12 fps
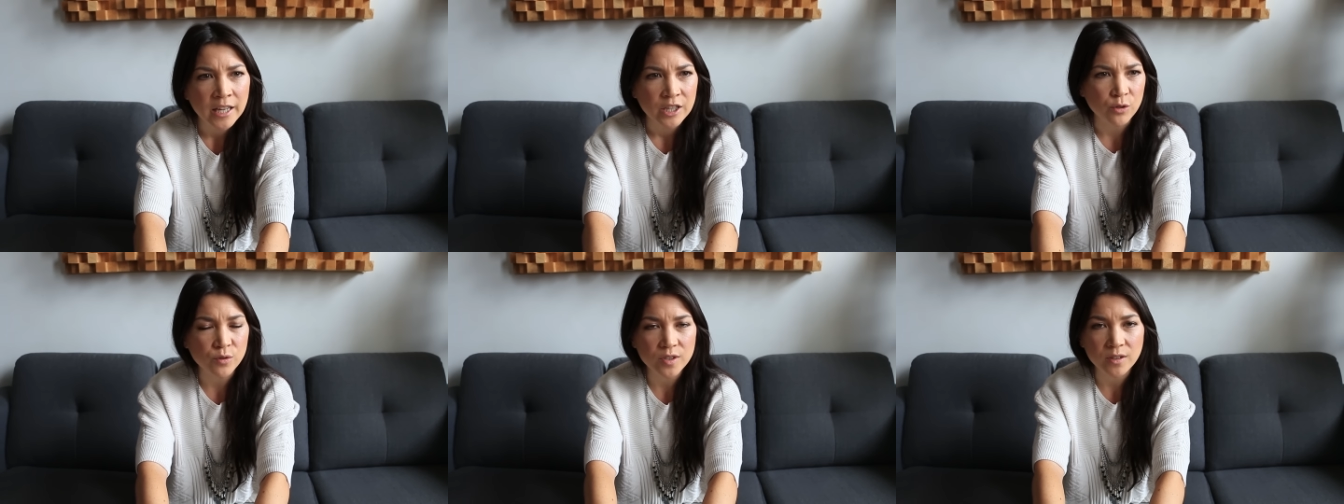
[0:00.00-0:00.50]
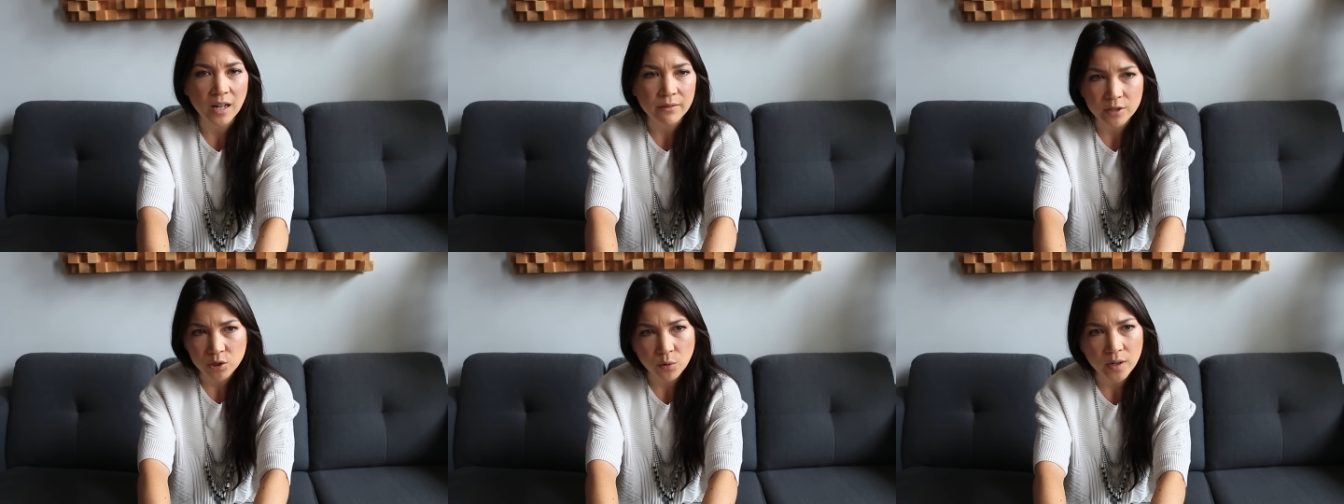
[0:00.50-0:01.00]
You still
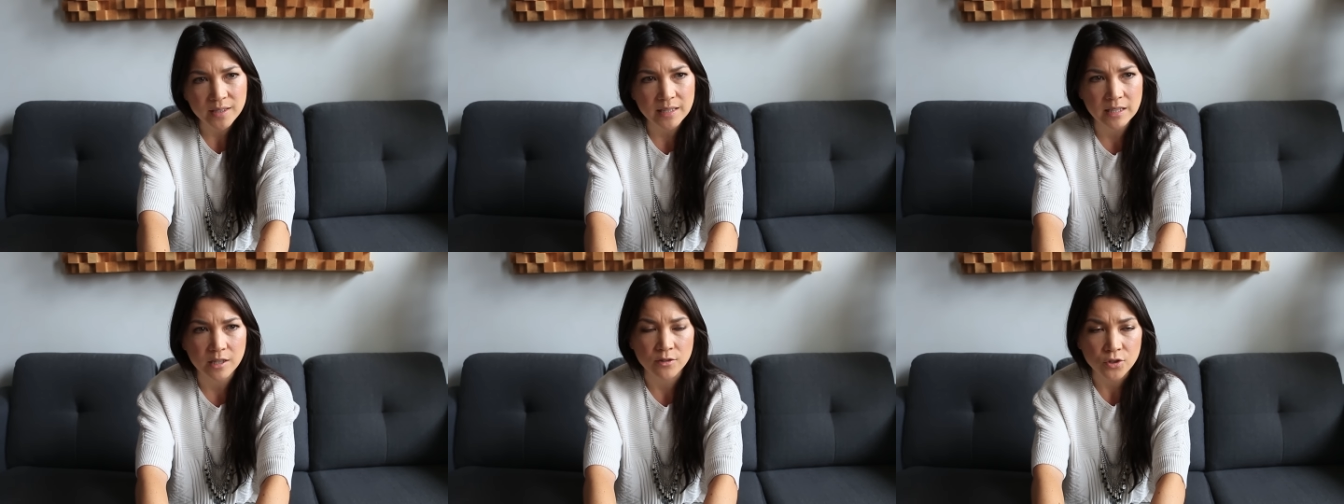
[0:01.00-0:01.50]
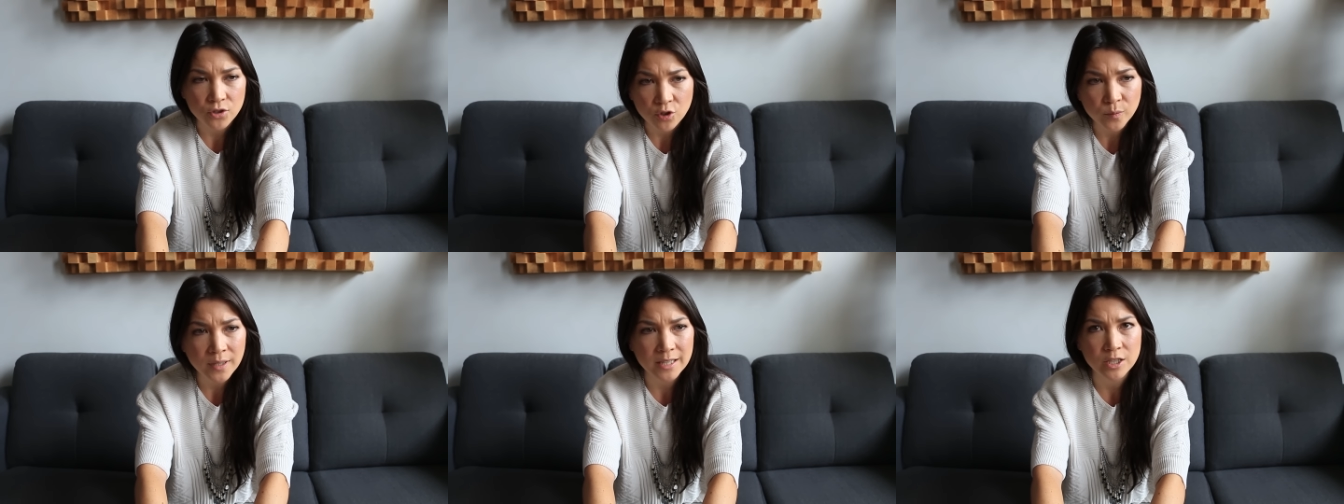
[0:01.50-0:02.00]
have a choice as a
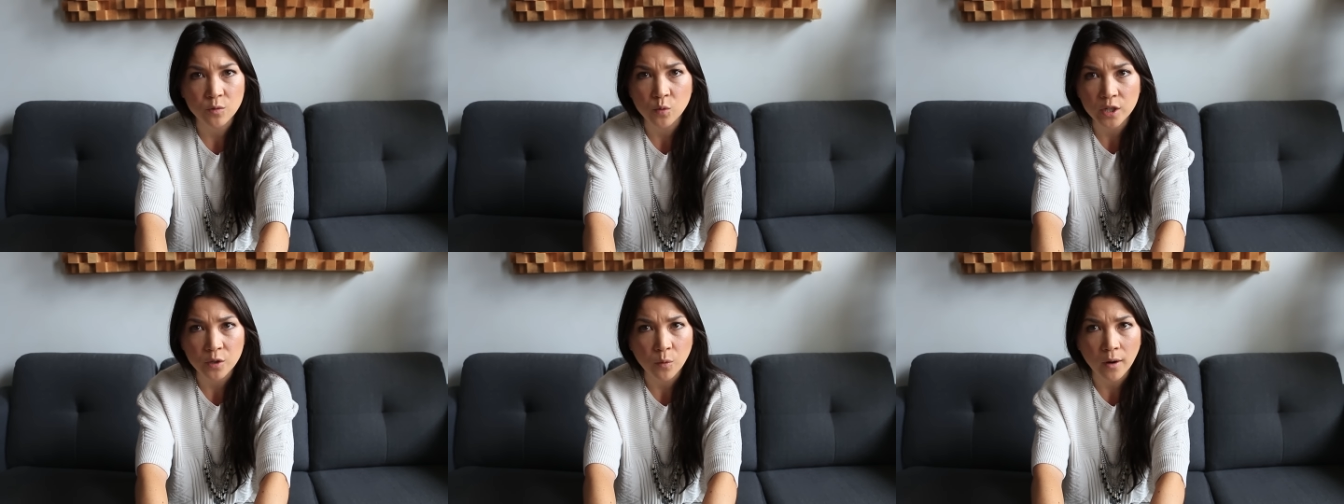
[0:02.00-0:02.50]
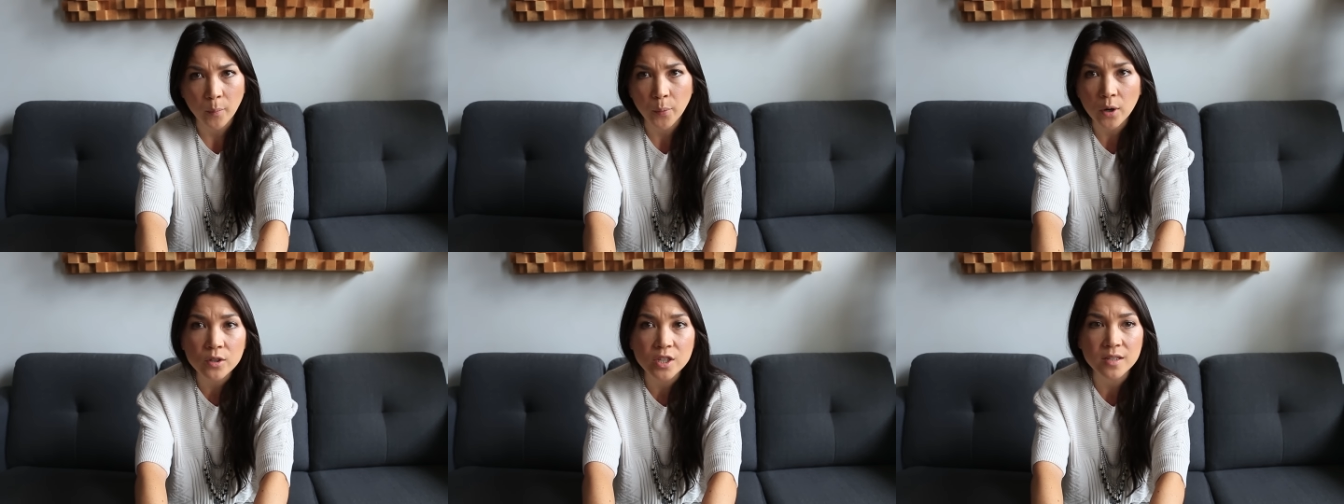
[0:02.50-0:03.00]
consumer as to what you want to
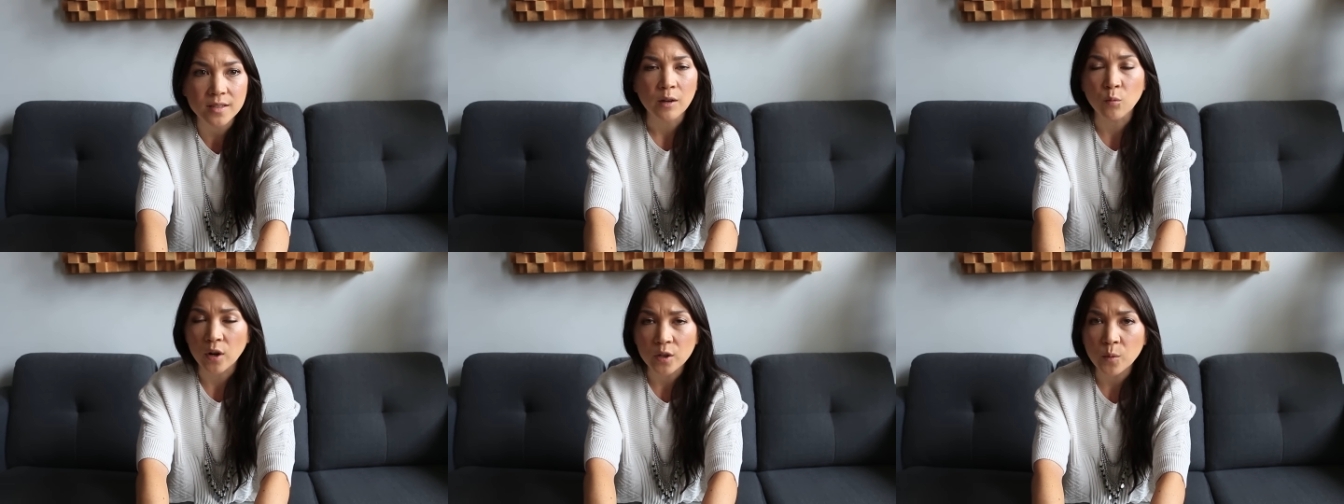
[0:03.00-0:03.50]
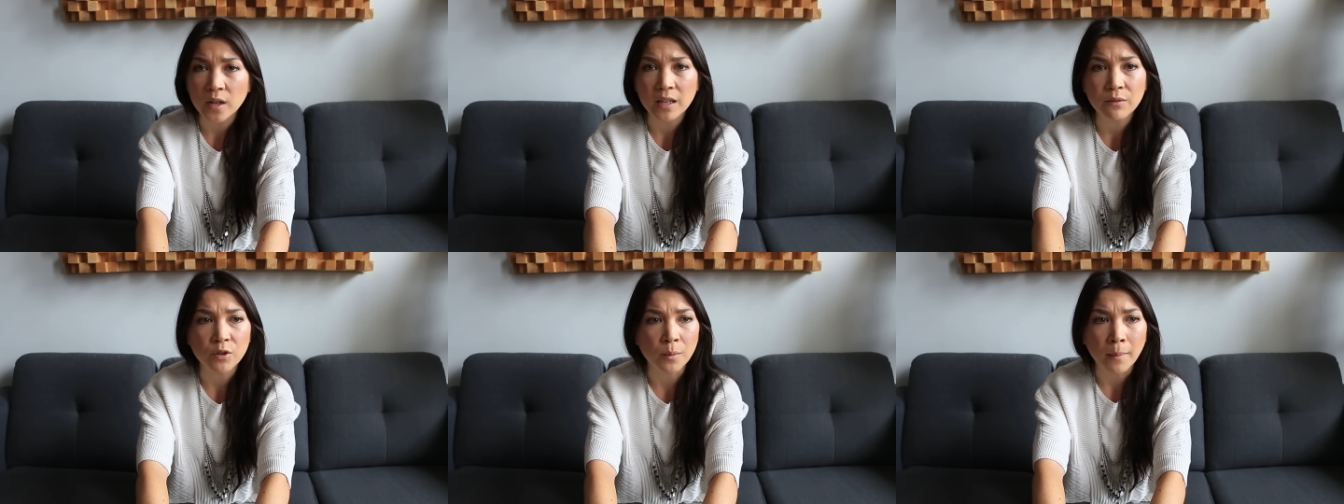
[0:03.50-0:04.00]
purchase and where you want to
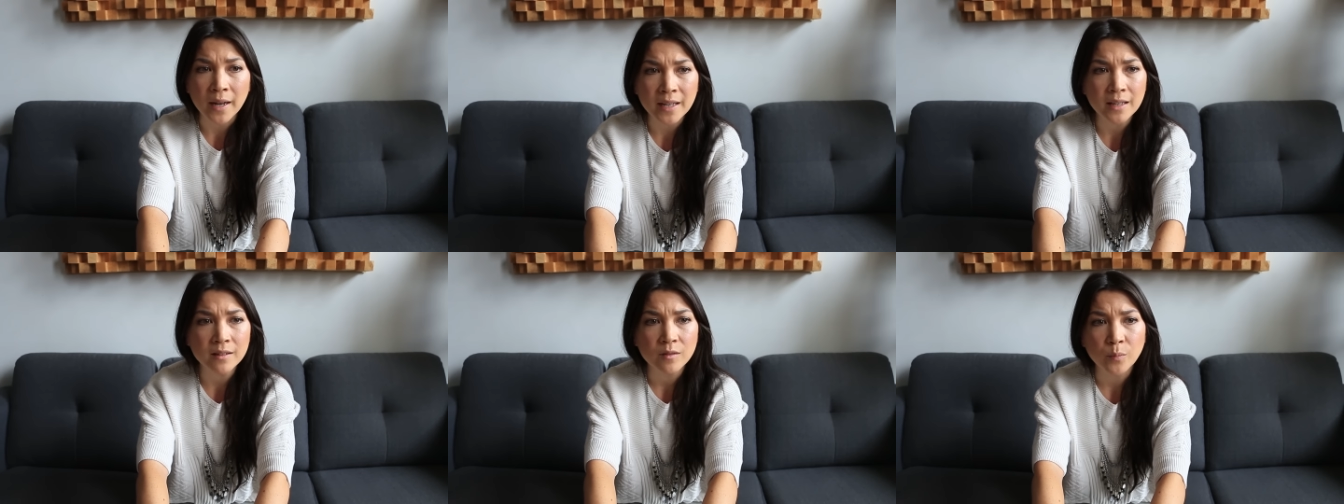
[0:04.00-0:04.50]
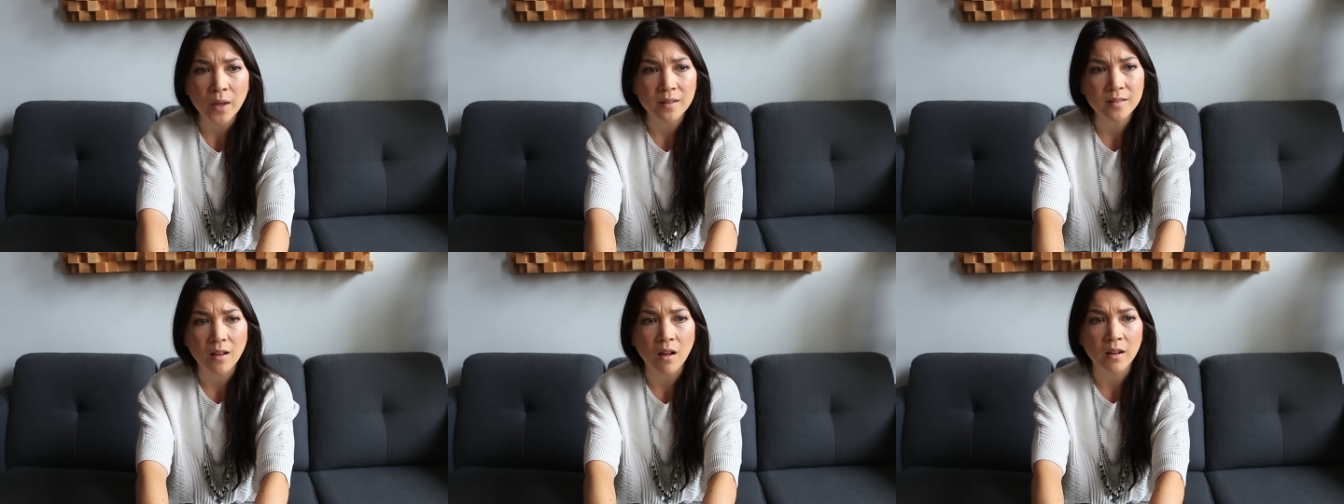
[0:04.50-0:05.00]
give your money
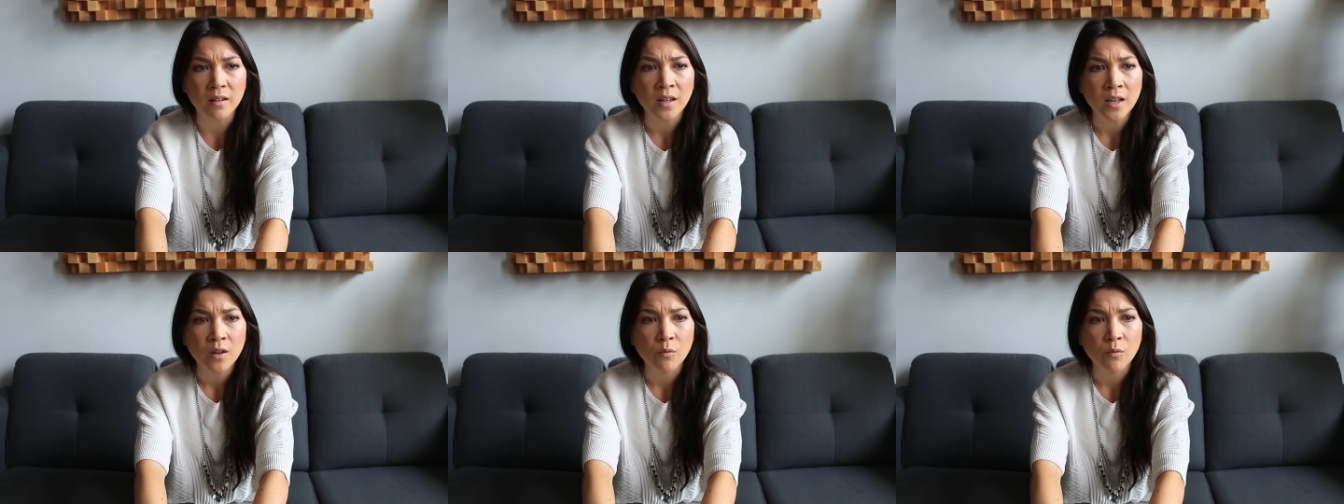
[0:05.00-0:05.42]
based on